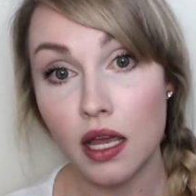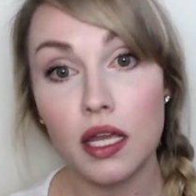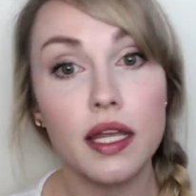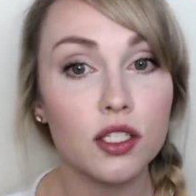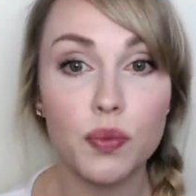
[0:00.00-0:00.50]

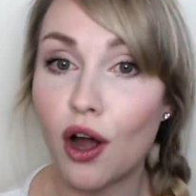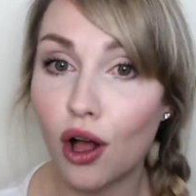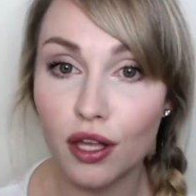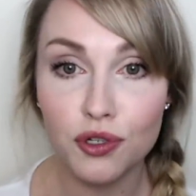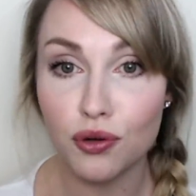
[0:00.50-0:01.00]
Yes, we
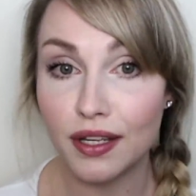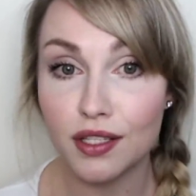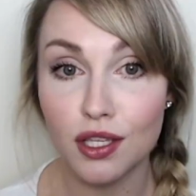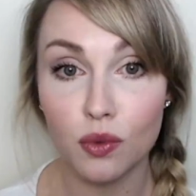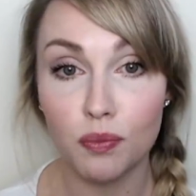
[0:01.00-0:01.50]
all have traits
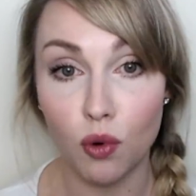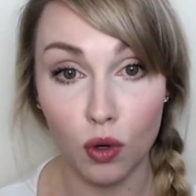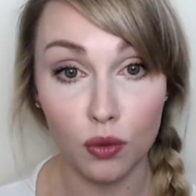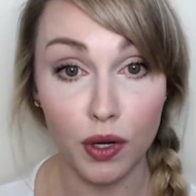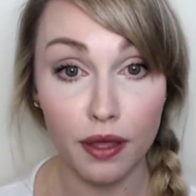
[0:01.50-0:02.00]
that we're
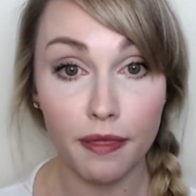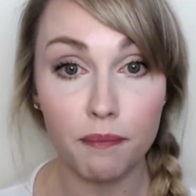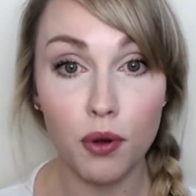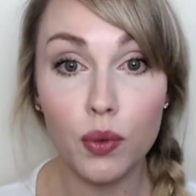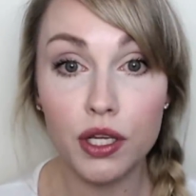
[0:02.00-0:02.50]
born with,
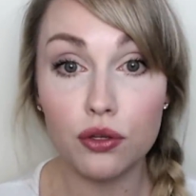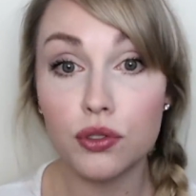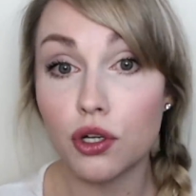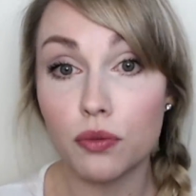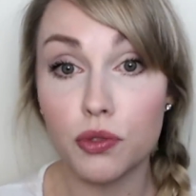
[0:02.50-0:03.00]
but we
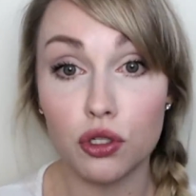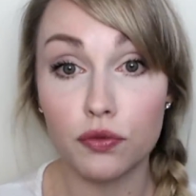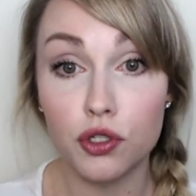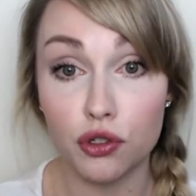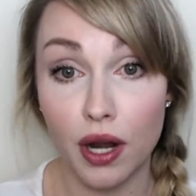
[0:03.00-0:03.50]
use our observed
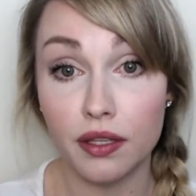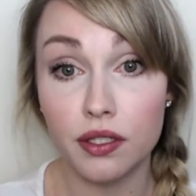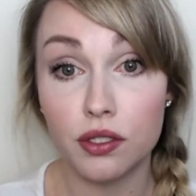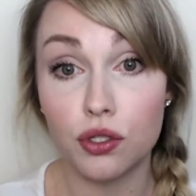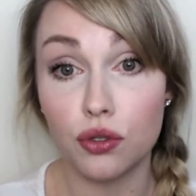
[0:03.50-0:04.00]

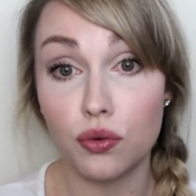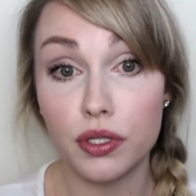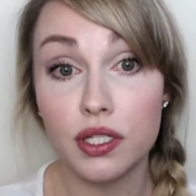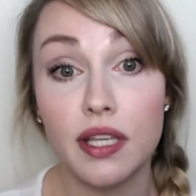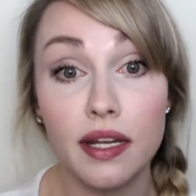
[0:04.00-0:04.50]
strengths to
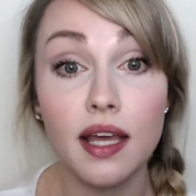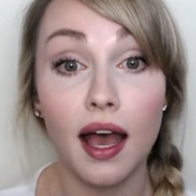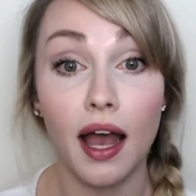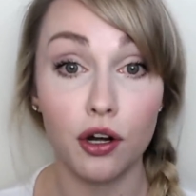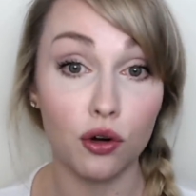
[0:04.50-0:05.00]
ascend to
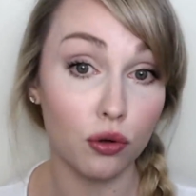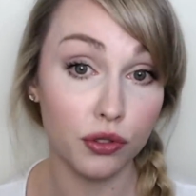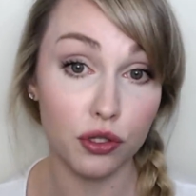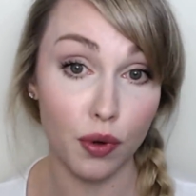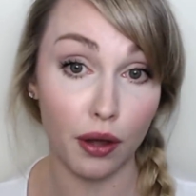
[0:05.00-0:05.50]
higher goals
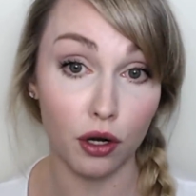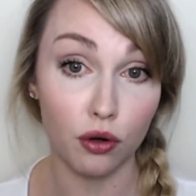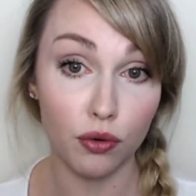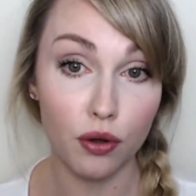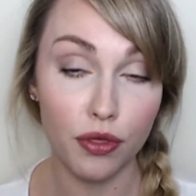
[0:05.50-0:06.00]
throughout our
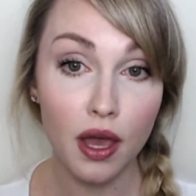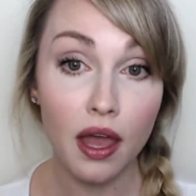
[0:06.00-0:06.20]
growth.